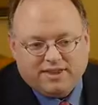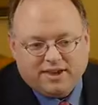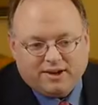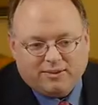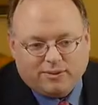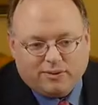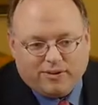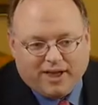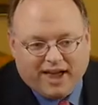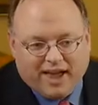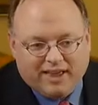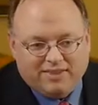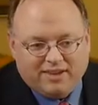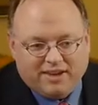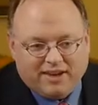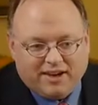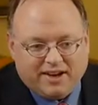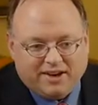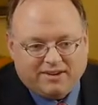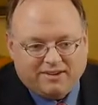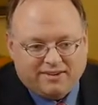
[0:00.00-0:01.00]
think we'll end
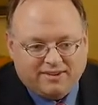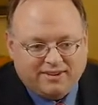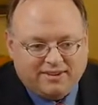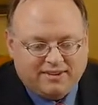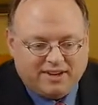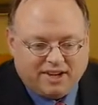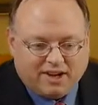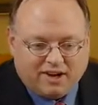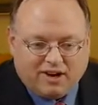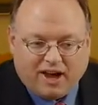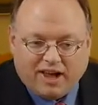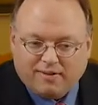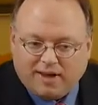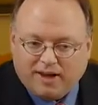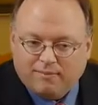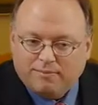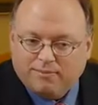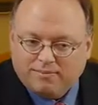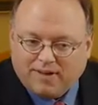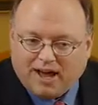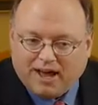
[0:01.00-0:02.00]
the year? You know,
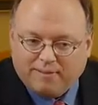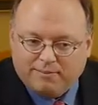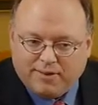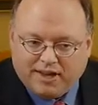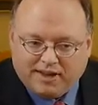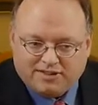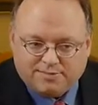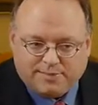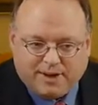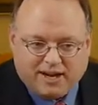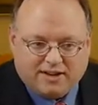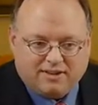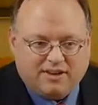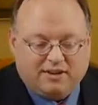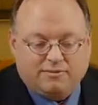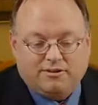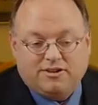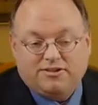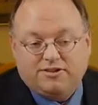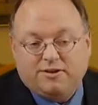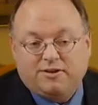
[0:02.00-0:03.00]
I'd be
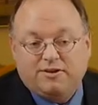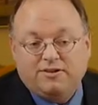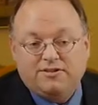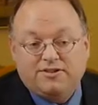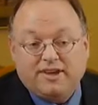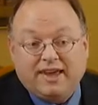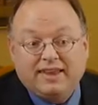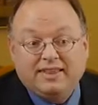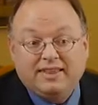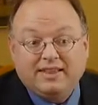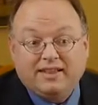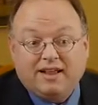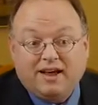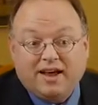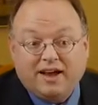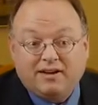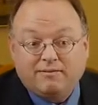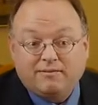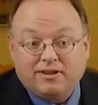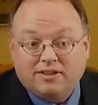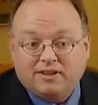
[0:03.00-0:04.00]
expecting returns in
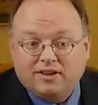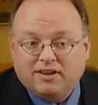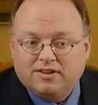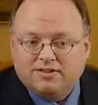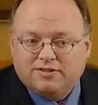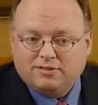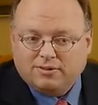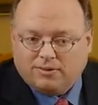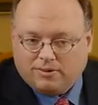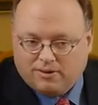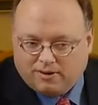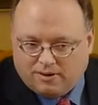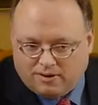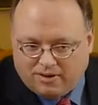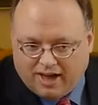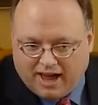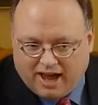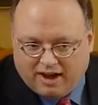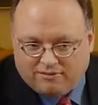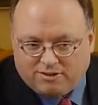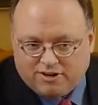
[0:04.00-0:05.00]
line with the
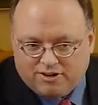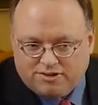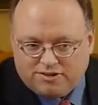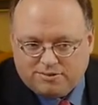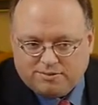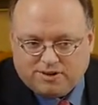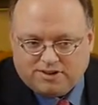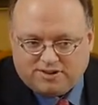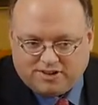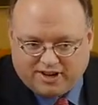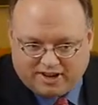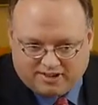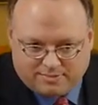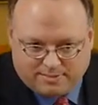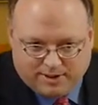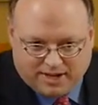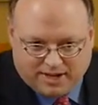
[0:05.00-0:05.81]
historical average, which has